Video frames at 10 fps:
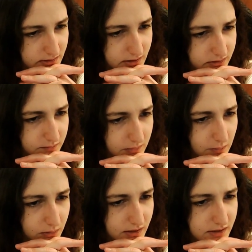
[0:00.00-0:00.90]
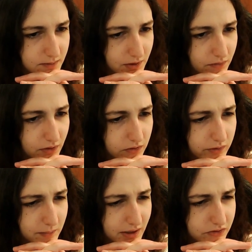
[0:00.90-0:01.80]
I started by placing my
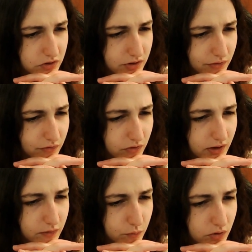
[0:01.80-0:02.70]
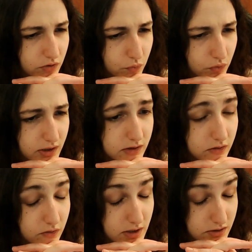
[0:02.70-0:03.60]
regular mattress on the floor and it worked
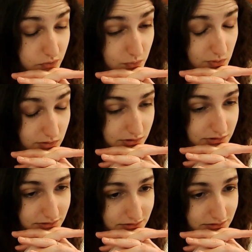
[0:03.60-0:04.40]
great. Oh, that's cool.